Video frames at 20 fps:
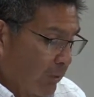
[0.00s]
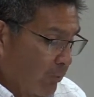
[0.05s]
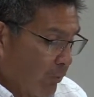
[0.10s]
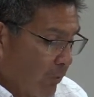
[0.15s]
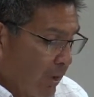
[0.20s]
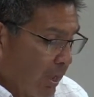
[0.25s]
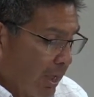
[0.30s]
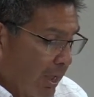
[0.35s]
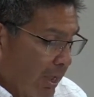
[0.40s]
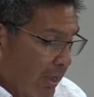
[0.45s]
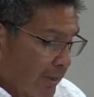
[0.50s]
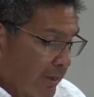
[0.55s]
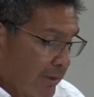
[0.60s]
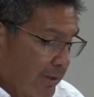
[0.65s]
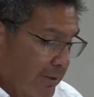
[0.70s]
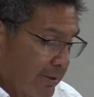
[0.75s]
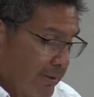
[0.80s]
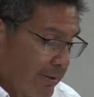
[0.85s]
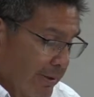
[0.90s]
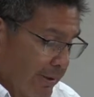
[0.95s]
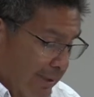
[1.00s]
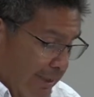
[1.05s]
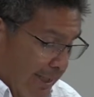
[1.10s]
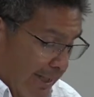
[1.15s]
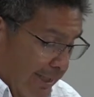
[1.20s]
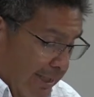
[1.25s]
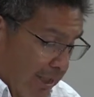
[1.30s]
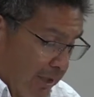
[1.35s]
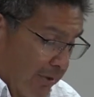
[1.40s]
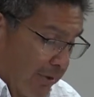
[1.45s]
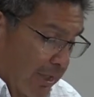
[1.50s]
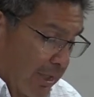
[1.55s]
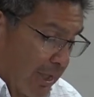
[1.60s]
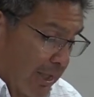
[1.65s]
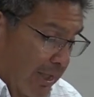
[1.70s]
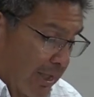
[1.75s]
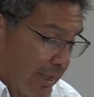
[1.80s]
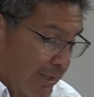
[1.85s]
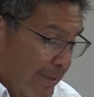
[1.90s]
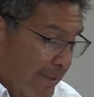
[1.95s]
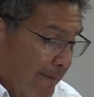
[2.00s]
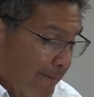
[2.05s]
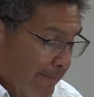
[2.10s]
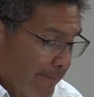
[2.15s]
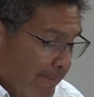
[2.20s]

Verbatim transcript: rock like our God.